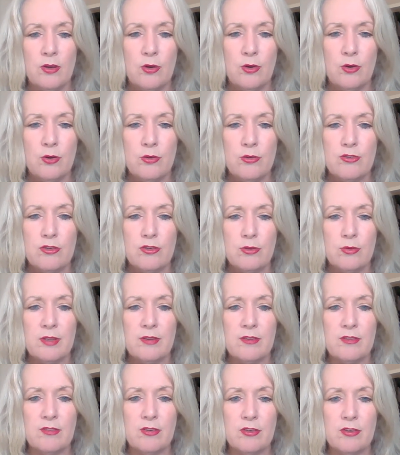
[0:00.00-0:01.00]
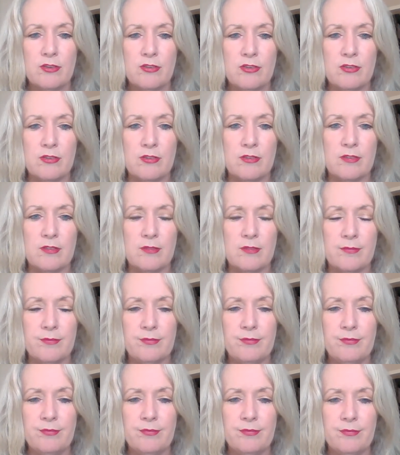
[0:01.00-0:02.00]
Who's doing the searches?
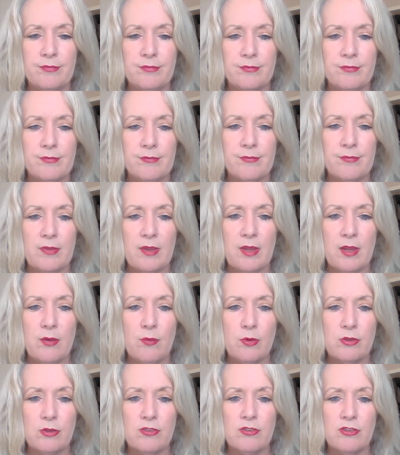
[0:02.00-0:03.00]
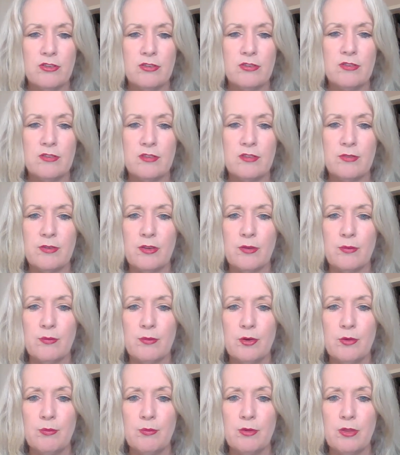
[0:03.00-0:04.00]
What students are in the
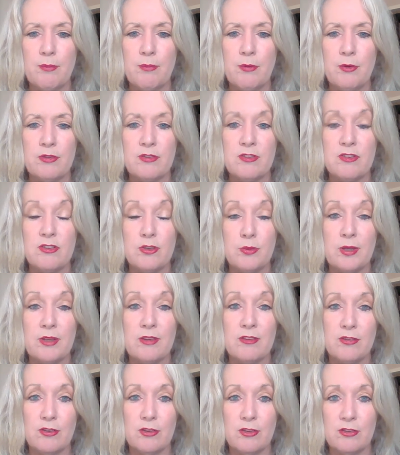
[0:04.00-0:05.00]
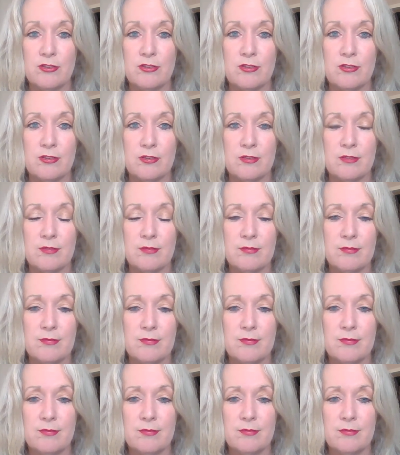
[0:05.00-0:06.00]
room with the person doing the searches?
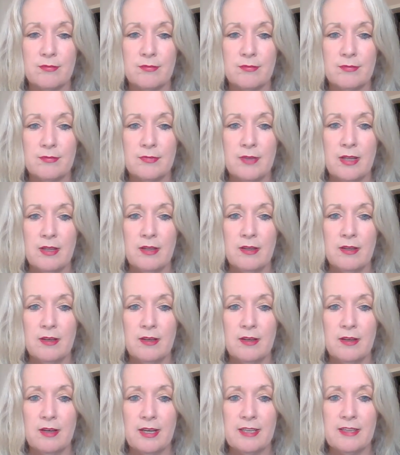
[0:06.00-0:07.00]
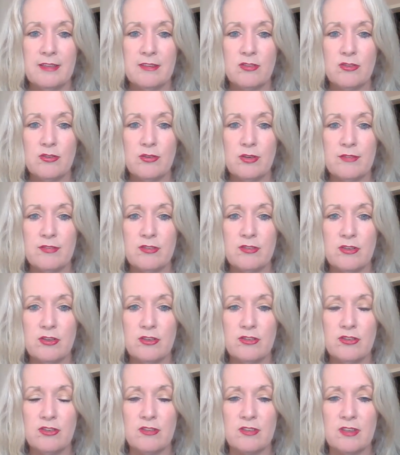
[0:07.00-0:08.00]
A history of
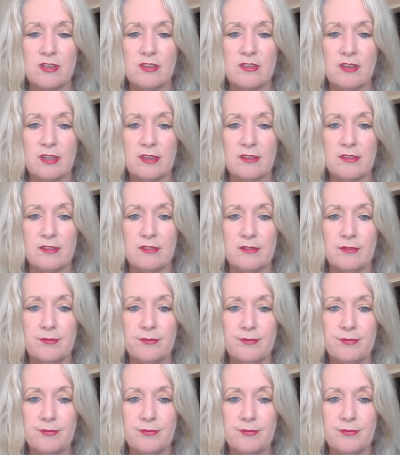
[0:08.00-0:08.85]
searches conducted.